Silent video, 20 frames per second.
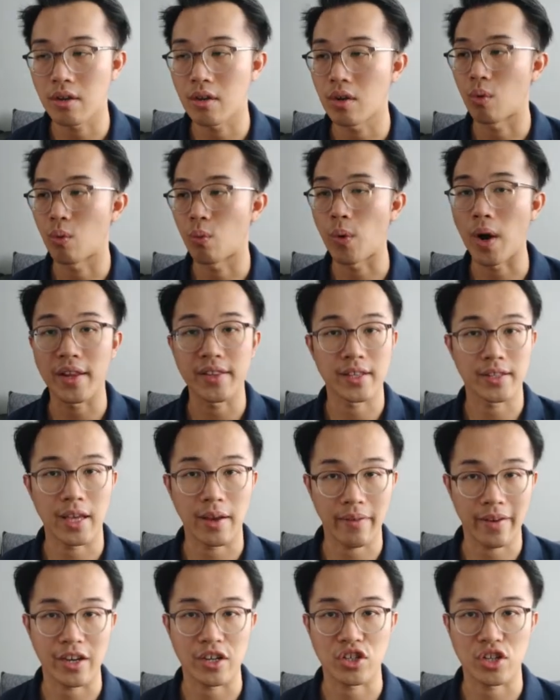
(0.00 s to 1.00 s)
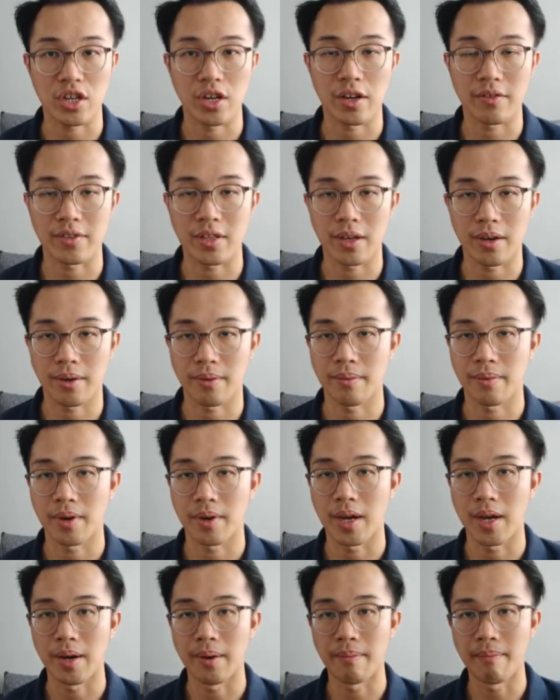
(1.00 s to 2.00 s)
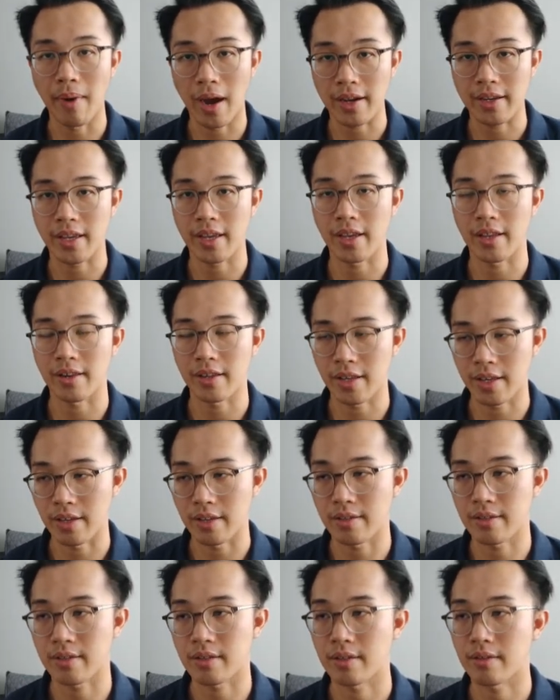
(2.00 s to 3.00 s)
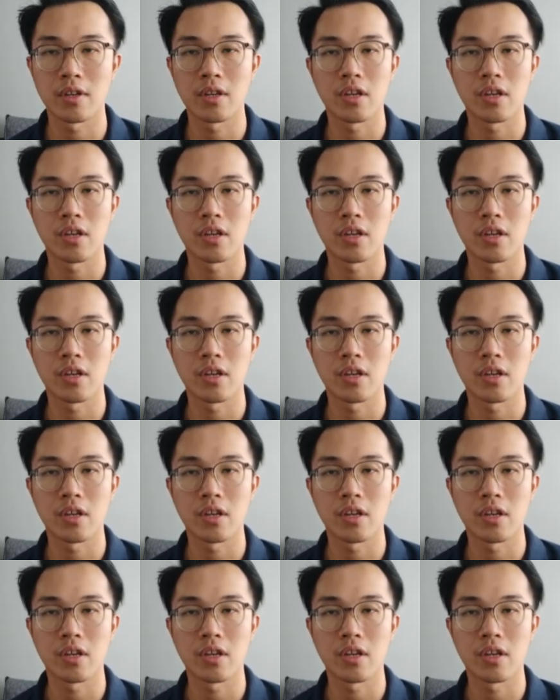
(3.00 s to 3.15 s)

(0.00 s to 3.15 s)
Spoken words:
what the direction of the market is.